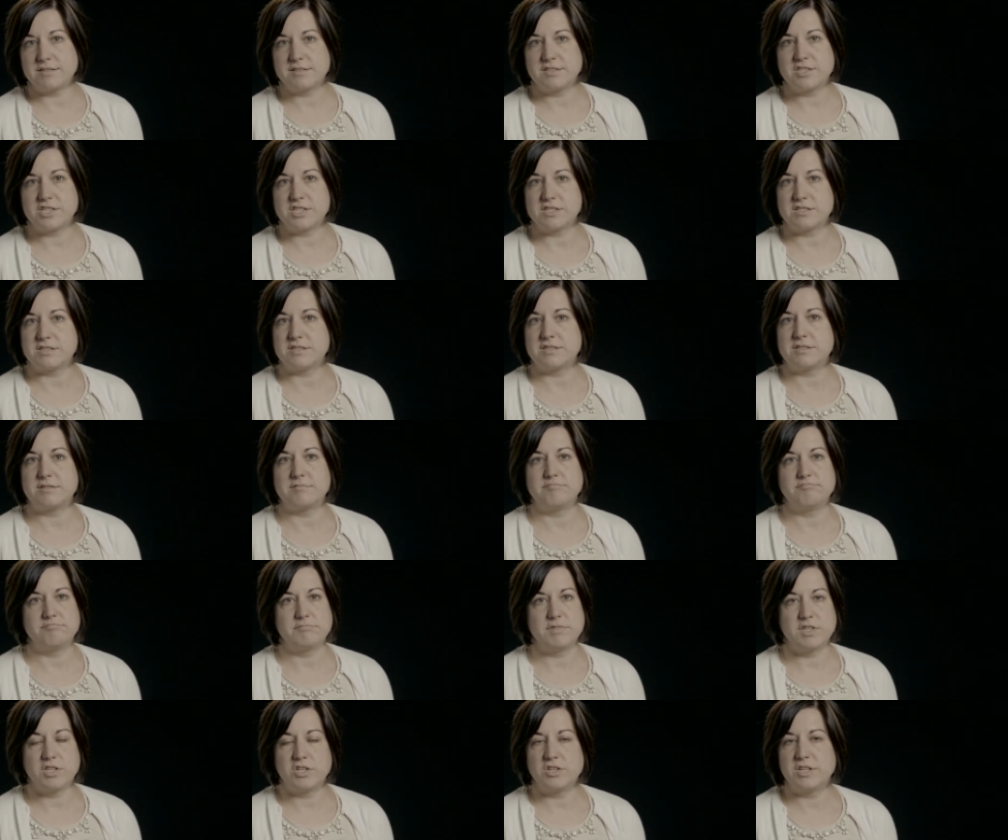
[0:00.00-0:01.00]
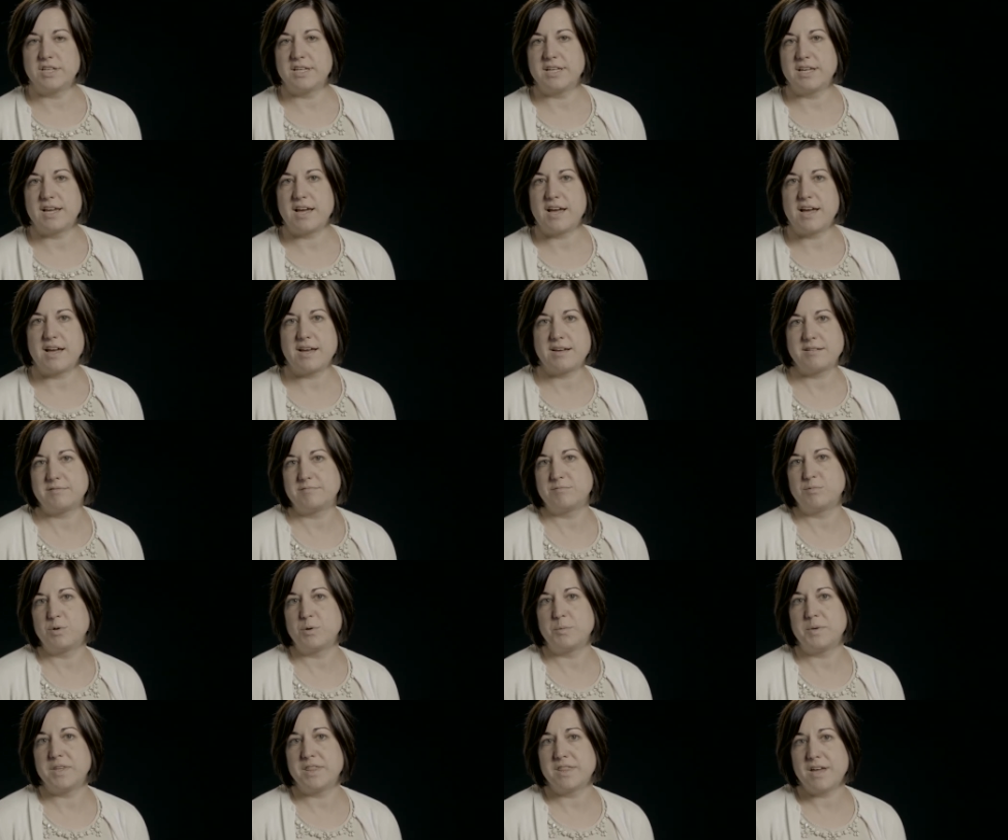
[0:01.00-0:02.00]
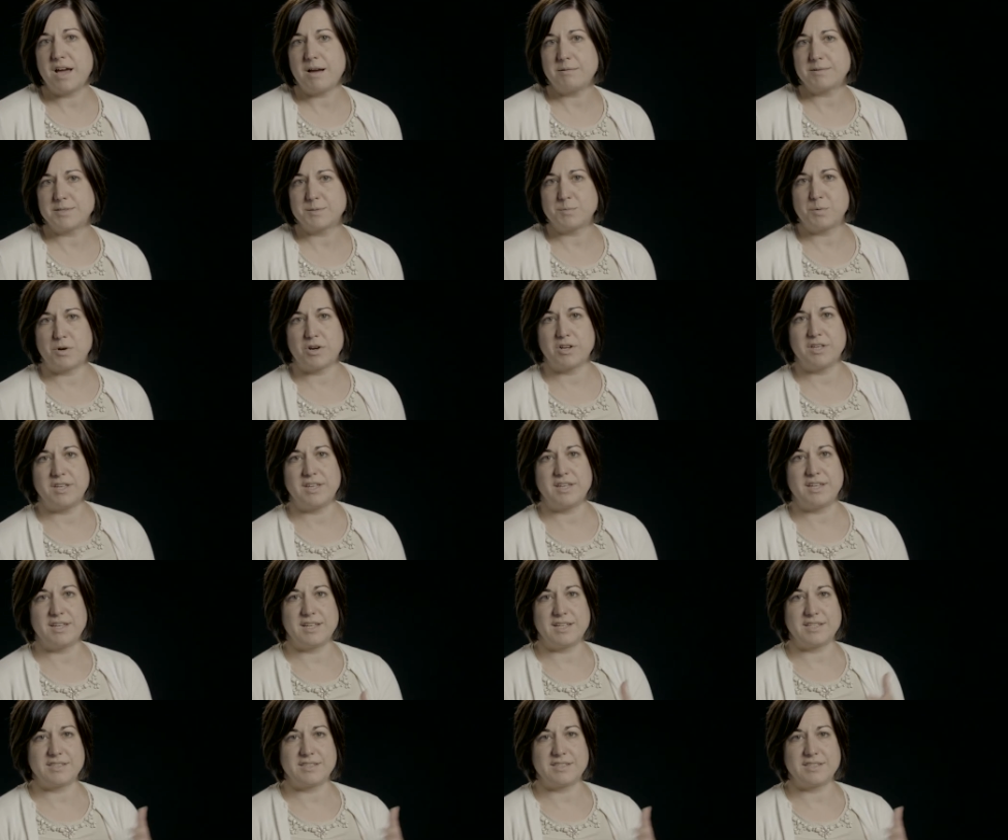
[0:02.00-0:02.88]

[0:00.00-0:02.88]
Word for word: just looking at what we thought was working